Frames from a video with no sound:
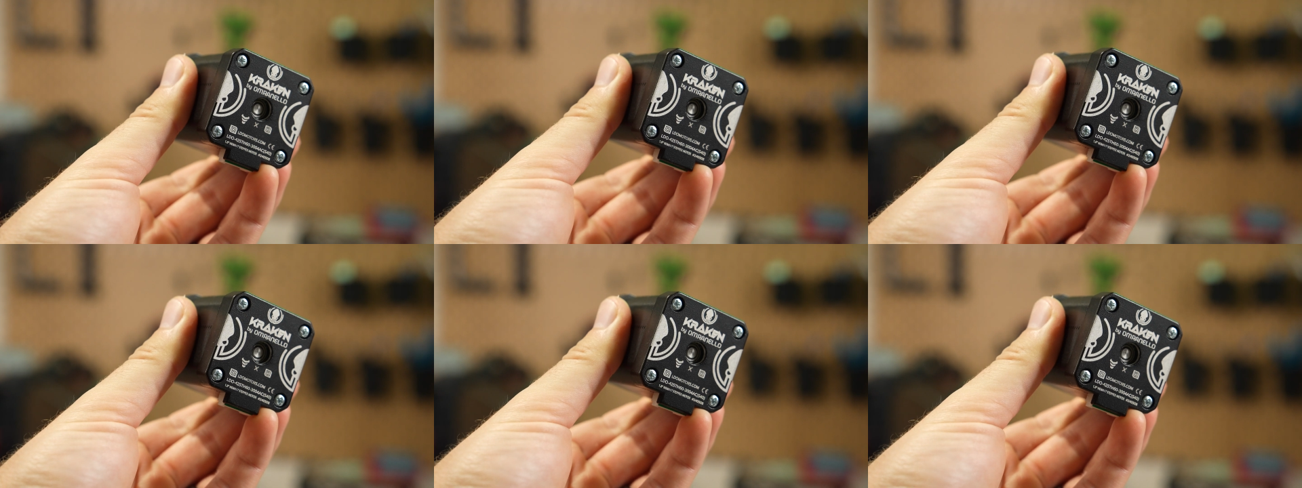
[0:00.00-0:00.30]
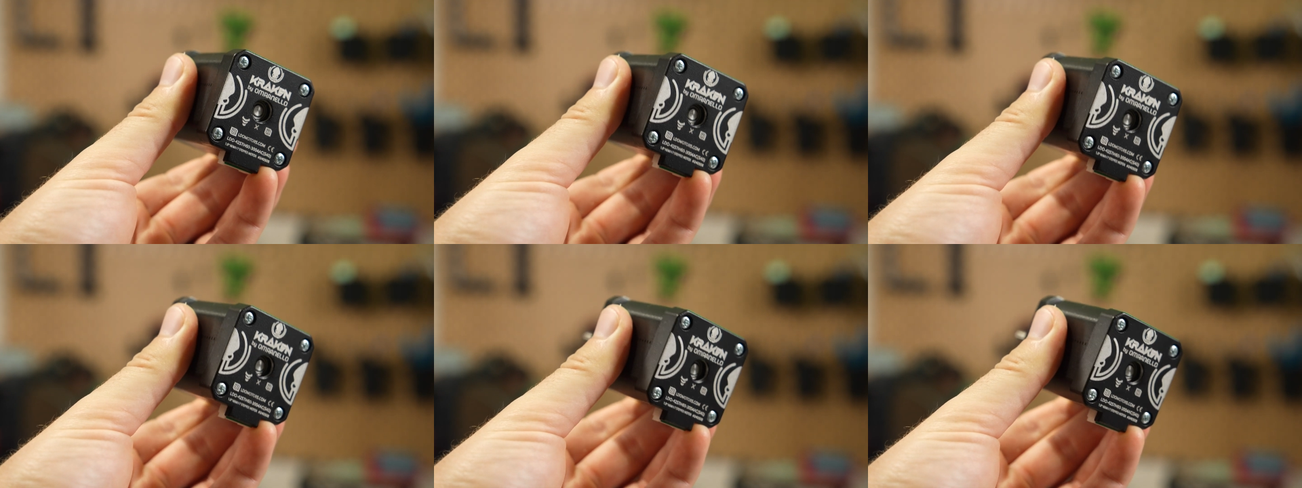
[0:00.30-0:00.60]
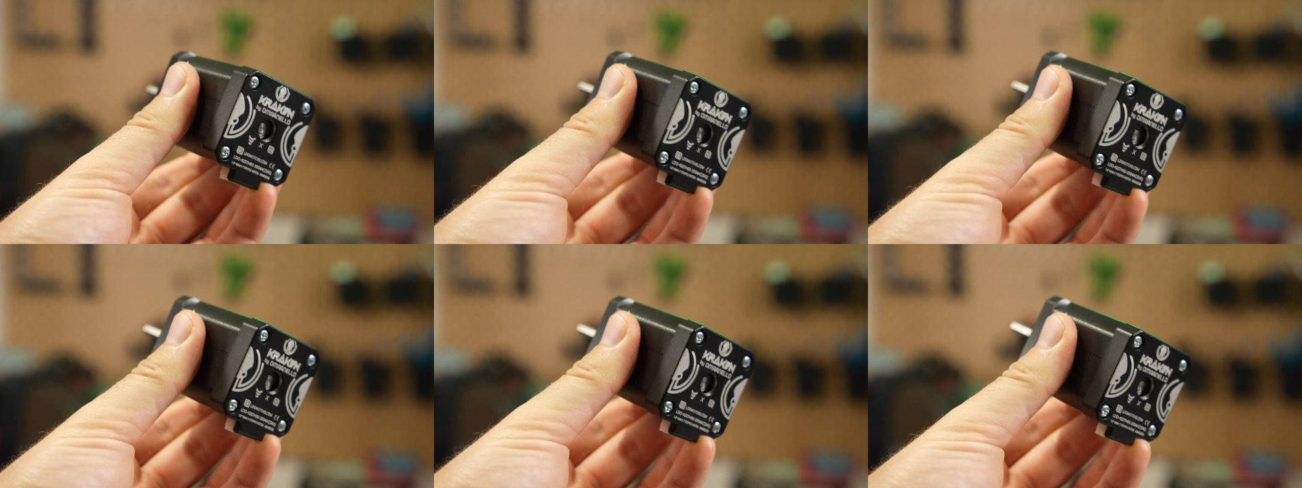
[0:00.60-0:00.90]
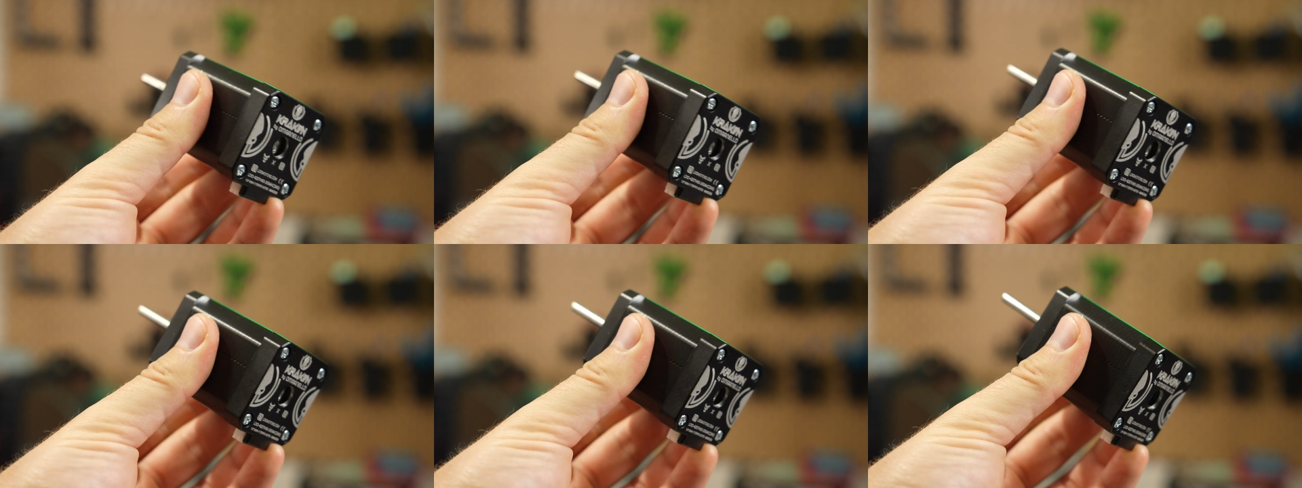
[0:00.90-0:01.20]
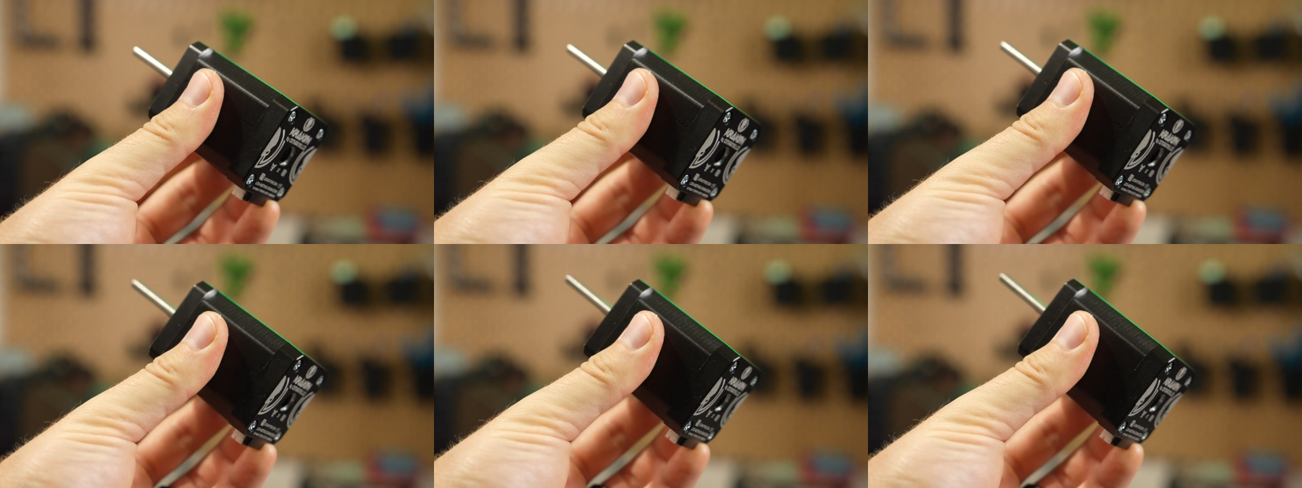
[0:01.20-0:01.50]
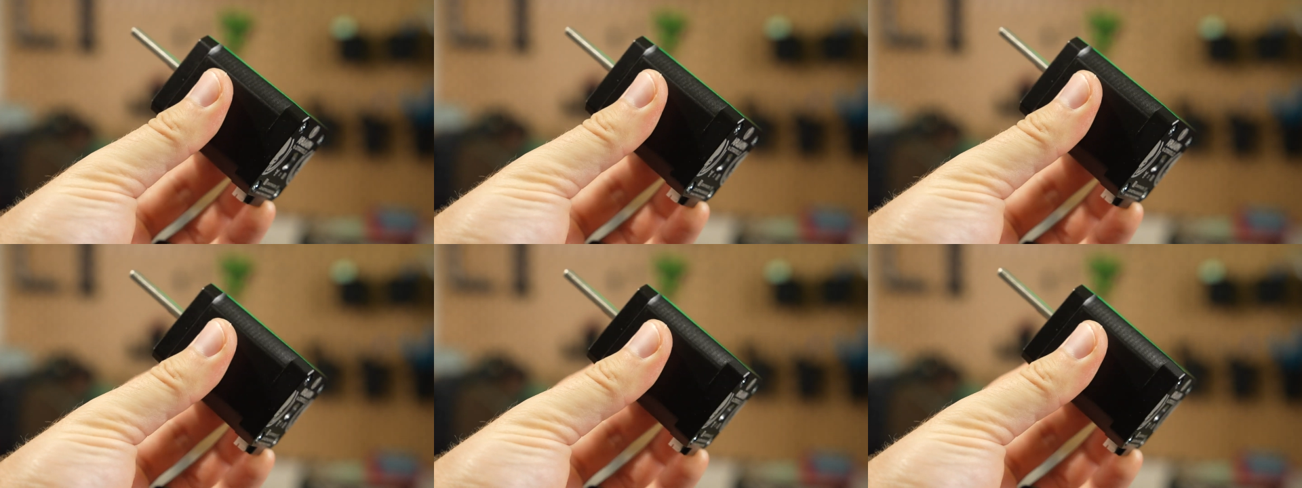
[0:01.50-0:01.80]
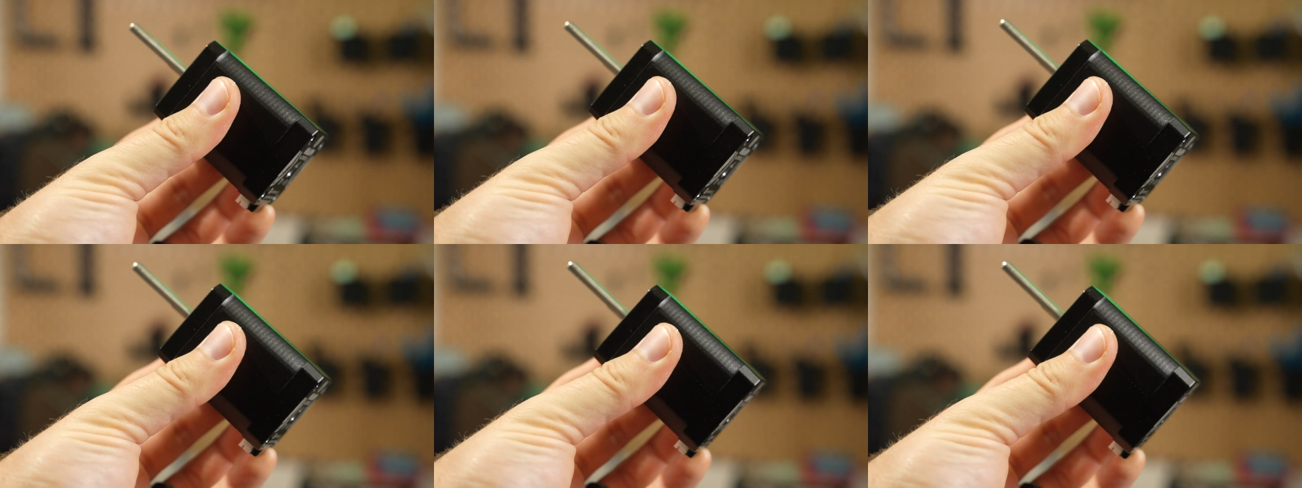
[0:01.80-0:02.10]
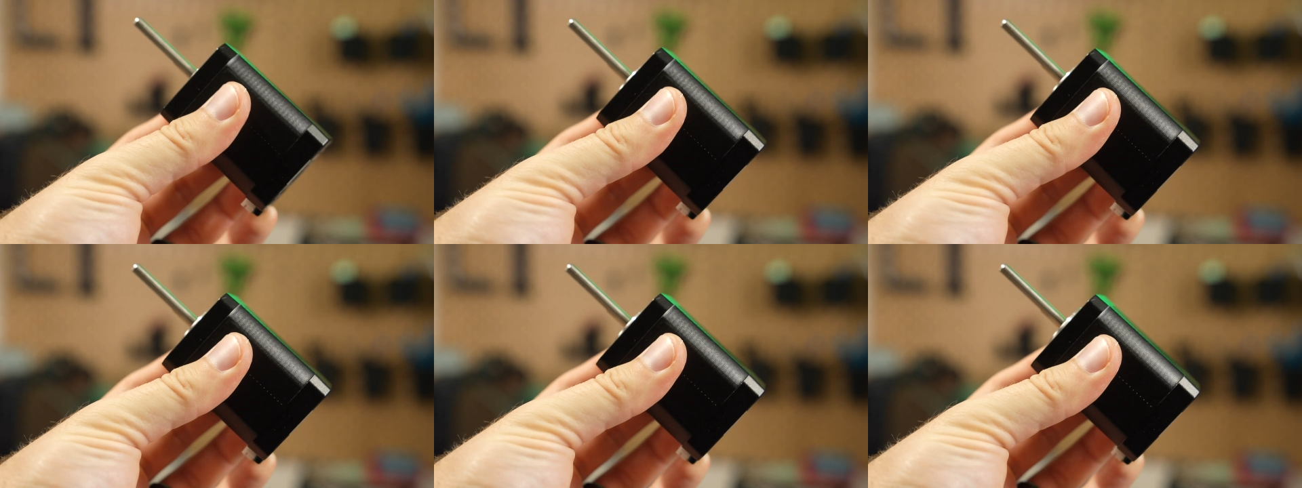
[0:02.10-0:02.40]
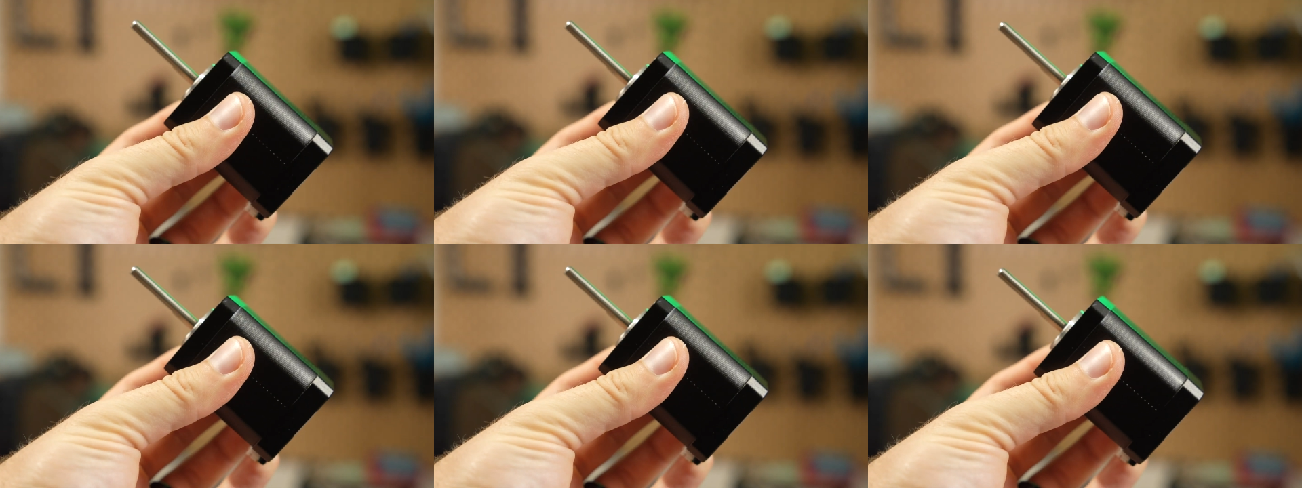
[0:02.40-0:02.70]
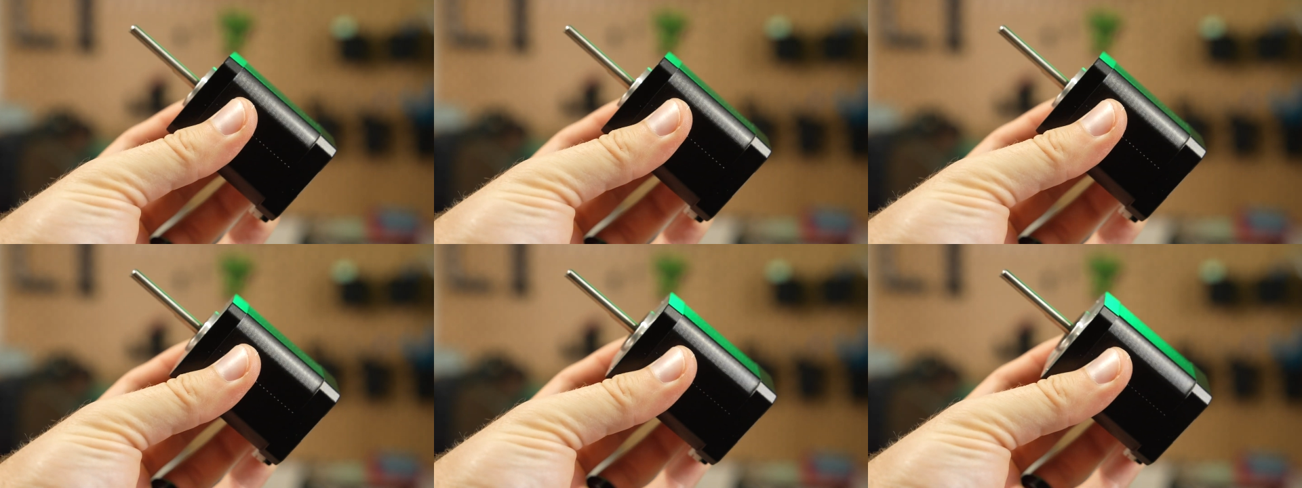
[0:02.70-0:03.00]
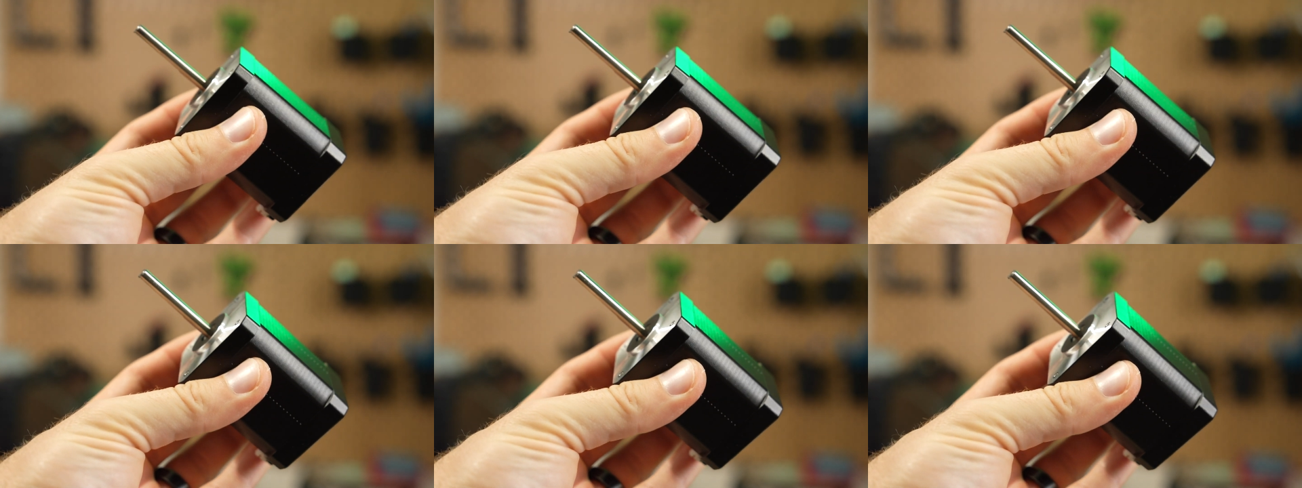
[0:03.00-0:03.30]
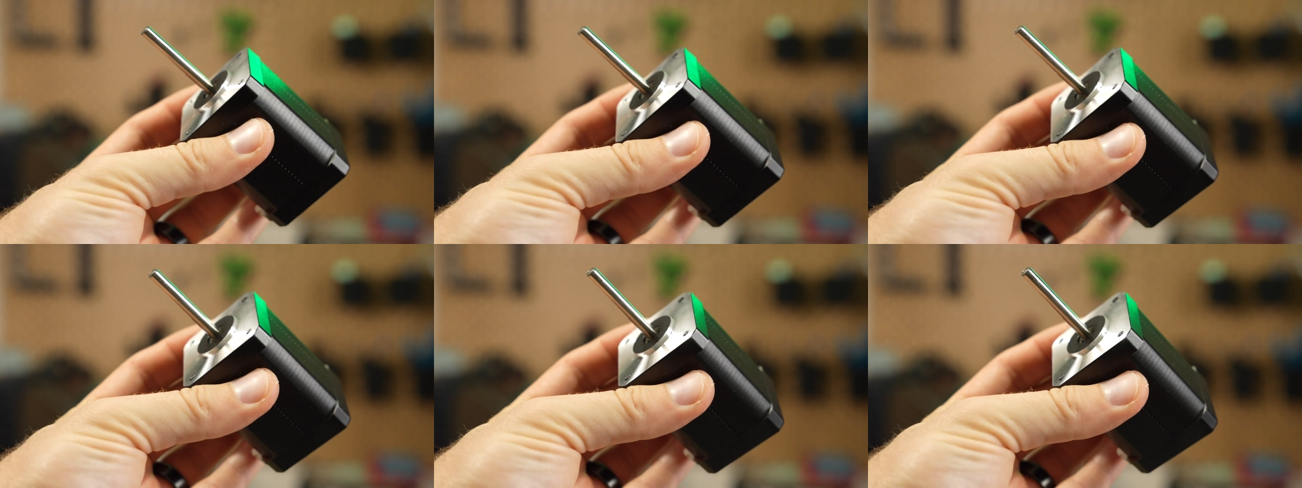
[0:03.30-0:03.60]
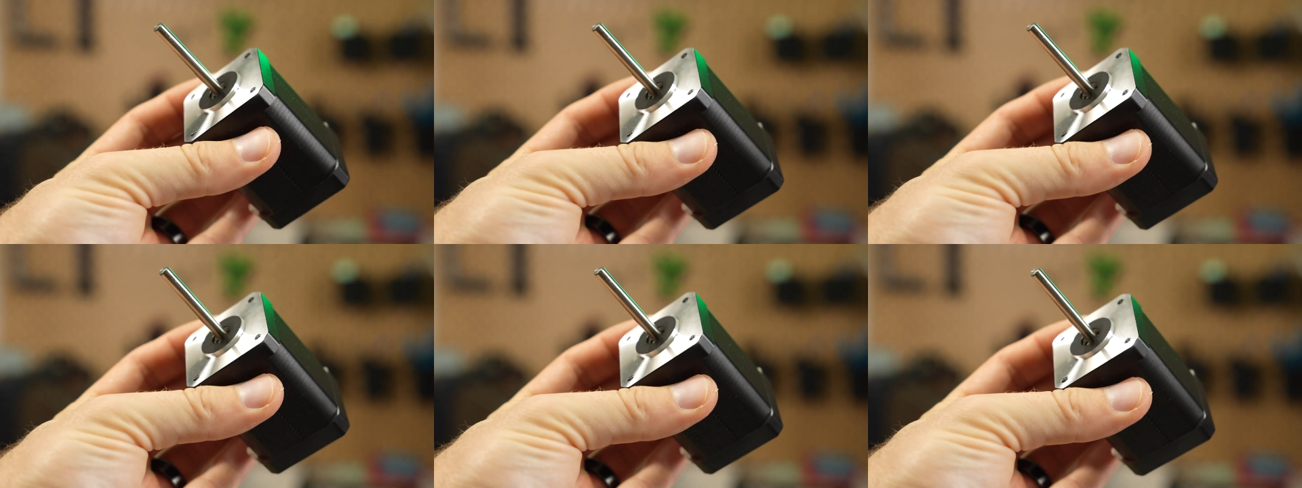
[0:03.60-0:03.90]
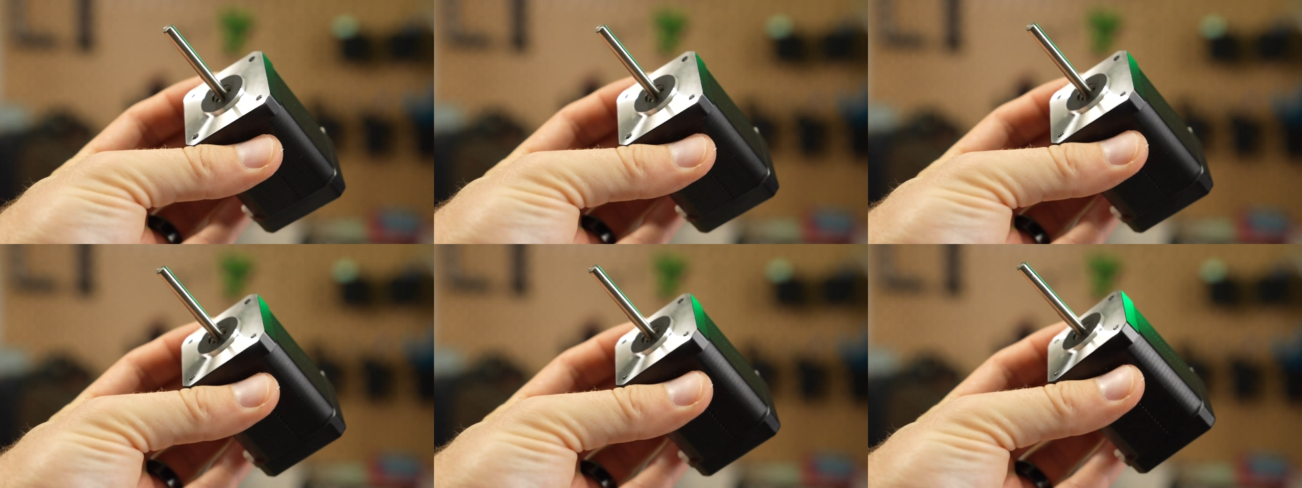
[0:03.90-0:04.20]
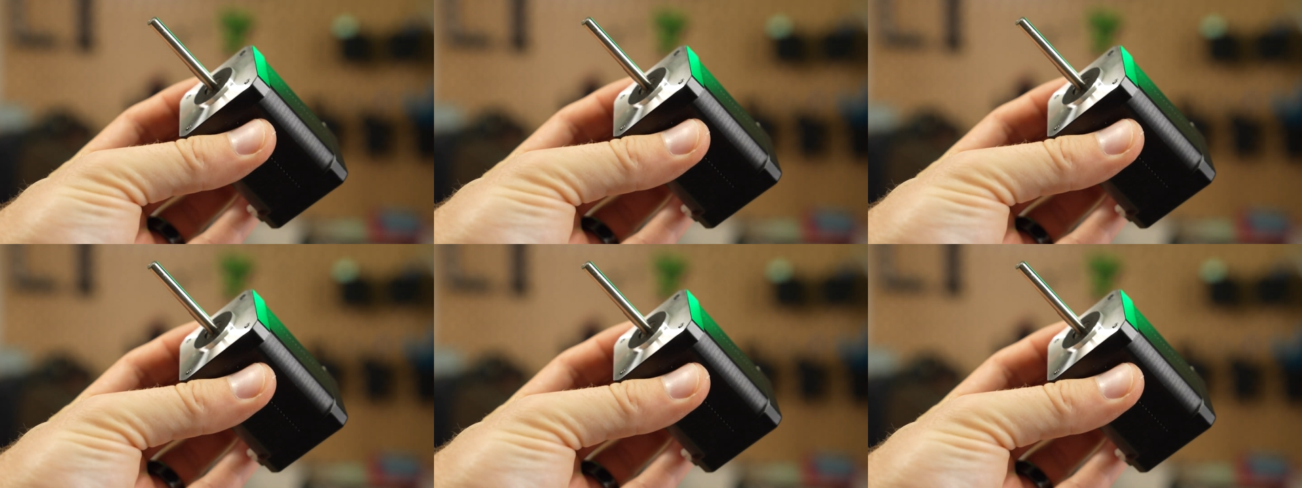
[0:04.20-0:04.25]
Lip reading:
(no speaker visible)